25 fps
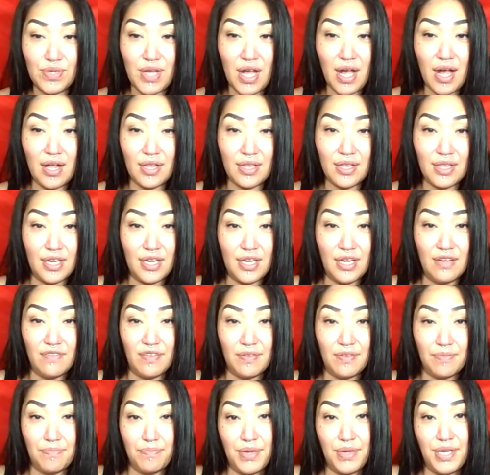called love
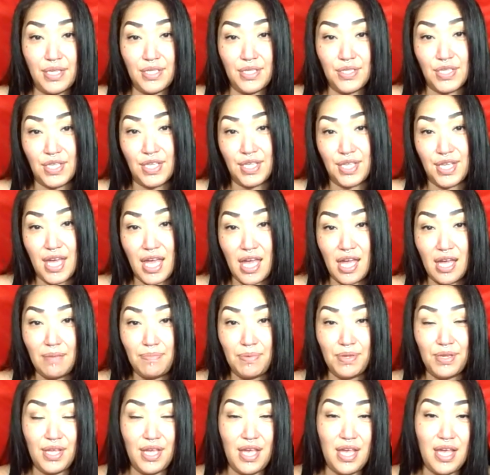and peace and
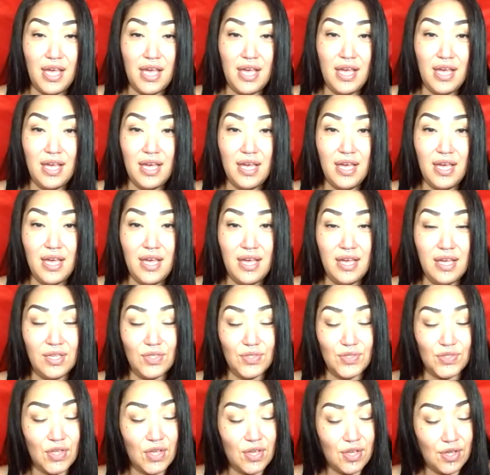
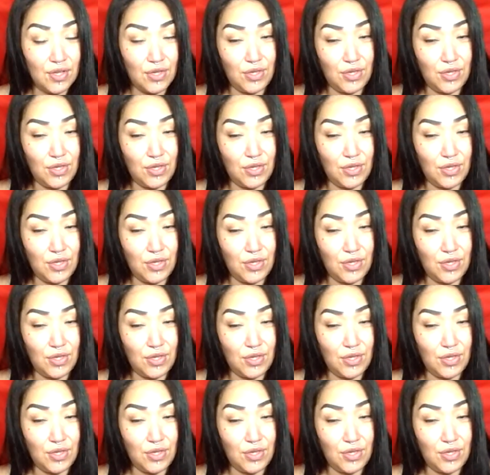happiness.